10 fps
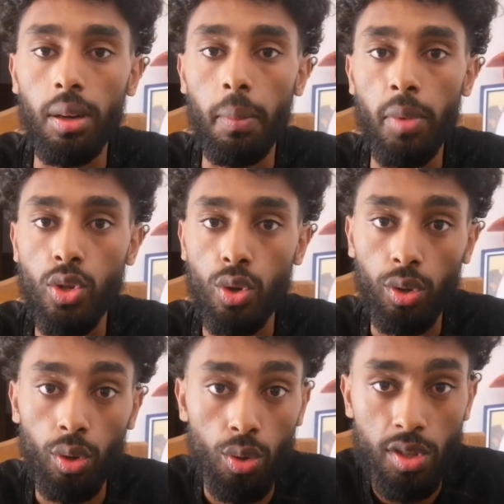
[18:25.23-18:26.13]
make sure to
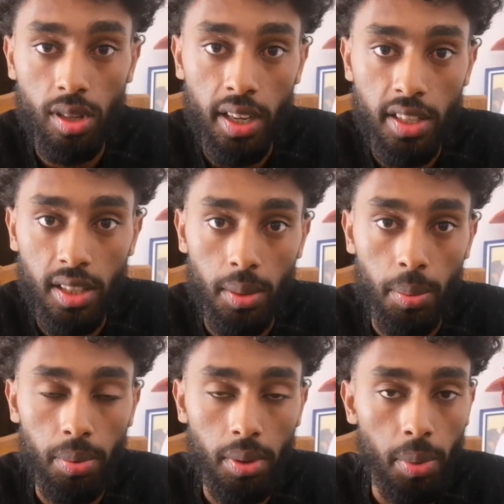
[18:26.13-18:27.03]
use the ICD
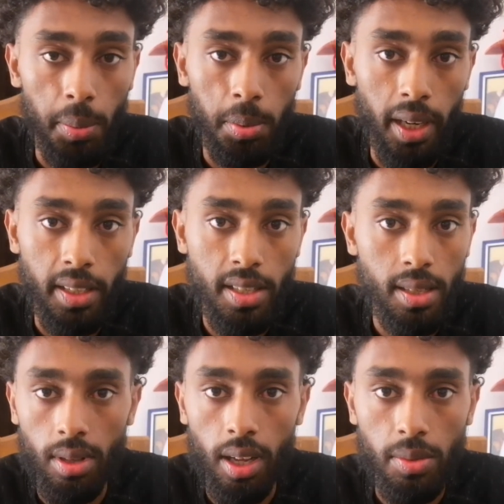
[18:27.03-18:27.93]
pipelines.
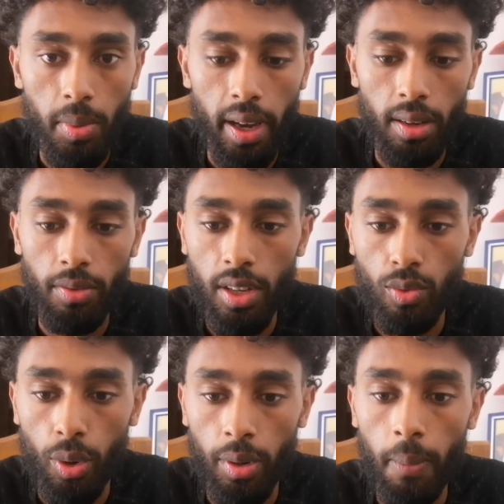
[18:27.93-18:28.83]
That's my advice
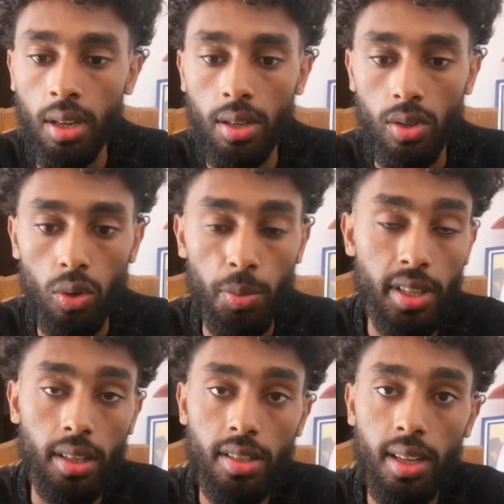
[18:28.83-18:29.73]
for you. So
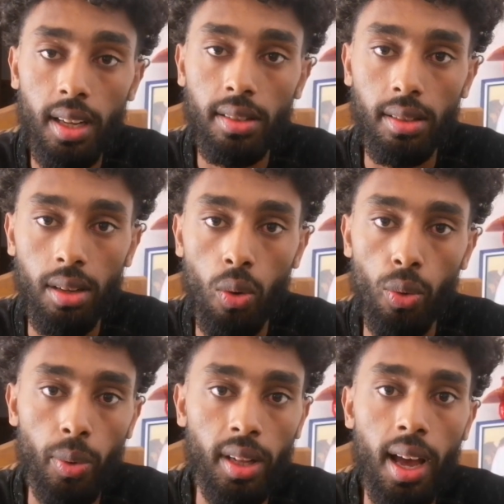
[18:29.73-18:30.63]
besides that, now we
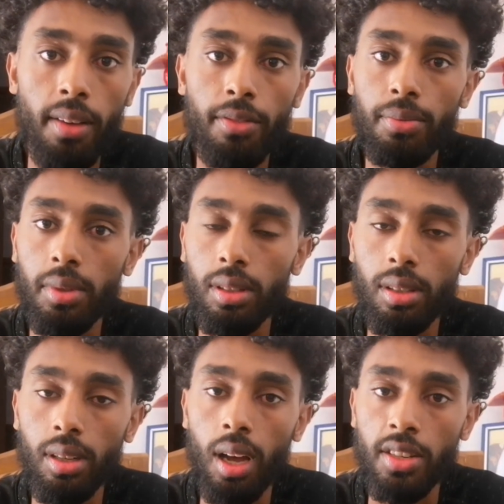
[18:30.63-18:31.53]
will have
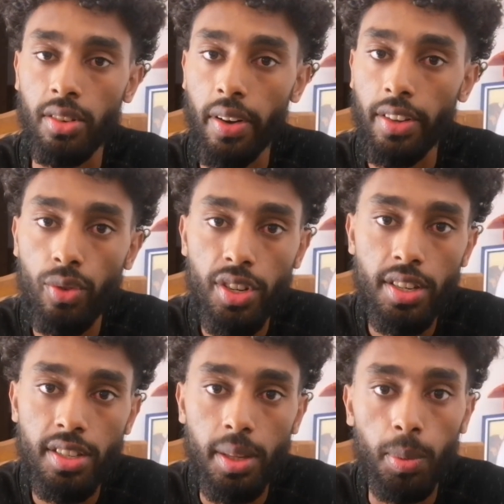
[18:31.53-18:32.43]
other
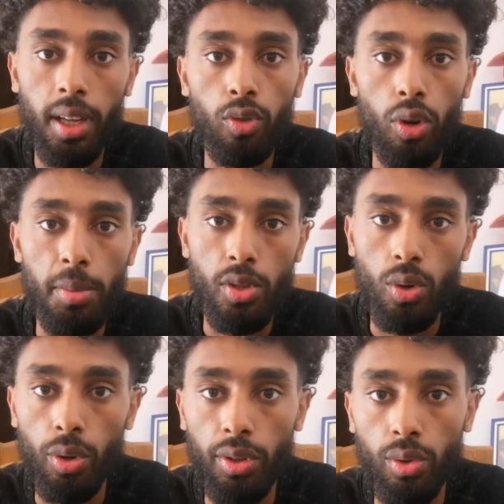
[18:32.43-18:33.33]
iterations. The platform is
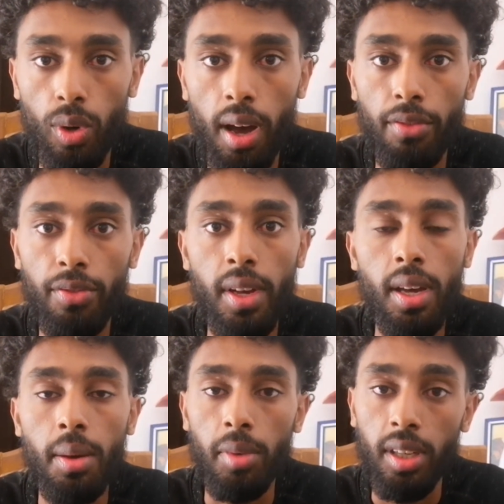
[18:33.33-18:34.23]
going to have
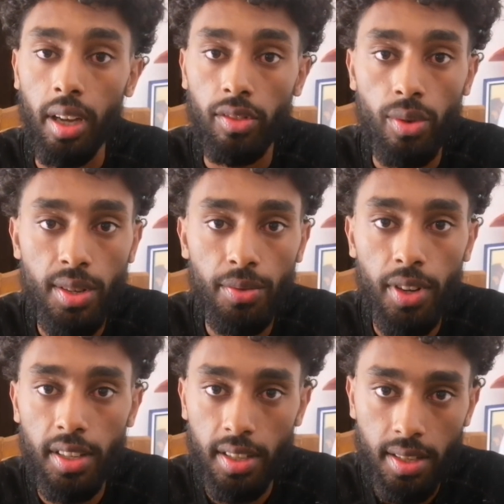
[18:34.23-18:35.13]
many iteration
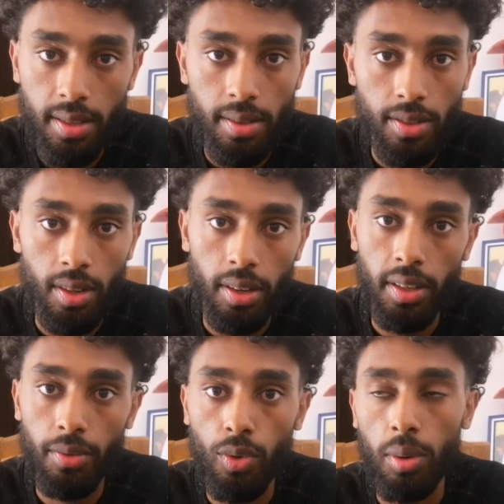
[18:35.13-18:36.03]
phases starting
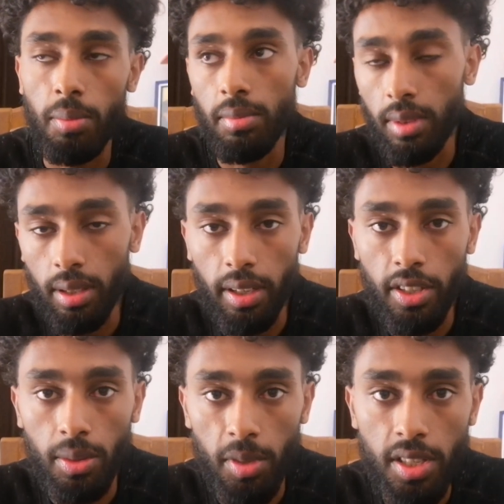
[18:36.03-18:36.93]
from the next
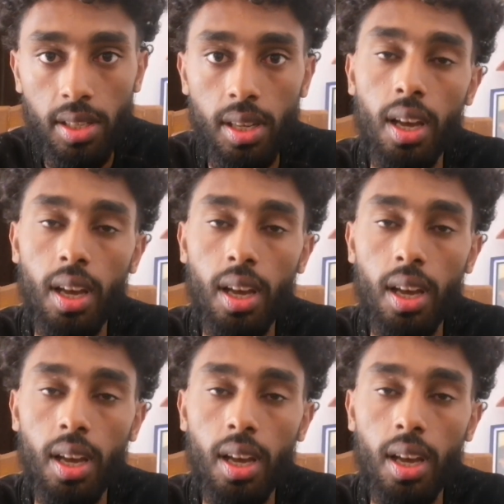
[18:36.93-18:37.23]
month.